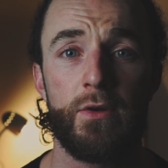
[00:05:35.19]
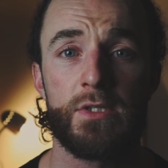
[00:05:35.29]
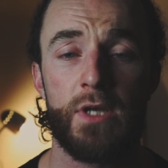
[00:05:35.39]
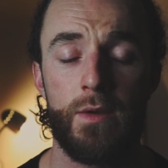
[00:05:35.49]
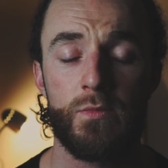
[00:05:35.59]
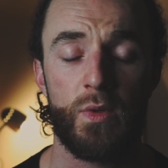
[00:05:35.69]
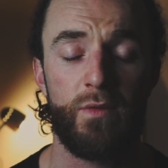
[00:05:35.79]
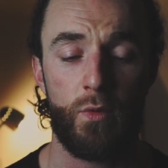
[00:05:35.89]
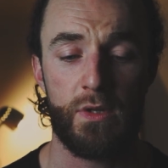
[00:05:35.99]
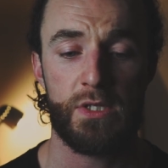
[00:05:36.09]
There are times when
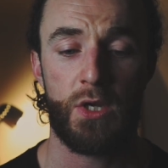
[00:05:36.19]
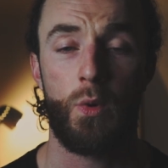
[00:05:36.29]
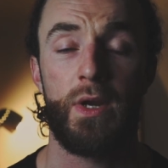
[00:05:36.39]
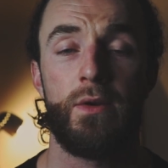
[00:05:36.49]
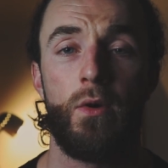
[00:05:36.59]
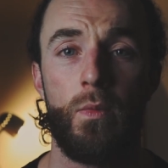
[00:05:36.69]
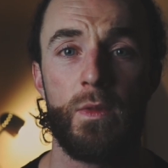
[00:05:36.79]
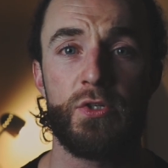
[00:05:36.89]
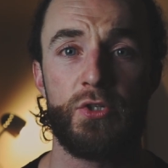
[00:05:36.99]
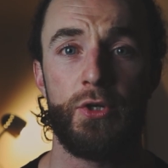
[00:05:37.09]
I've wanted to quit on
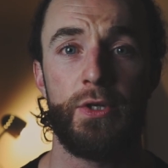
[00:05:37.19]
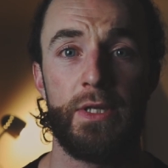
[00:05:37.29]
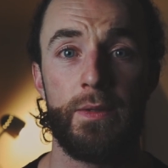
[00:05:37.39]
this journey,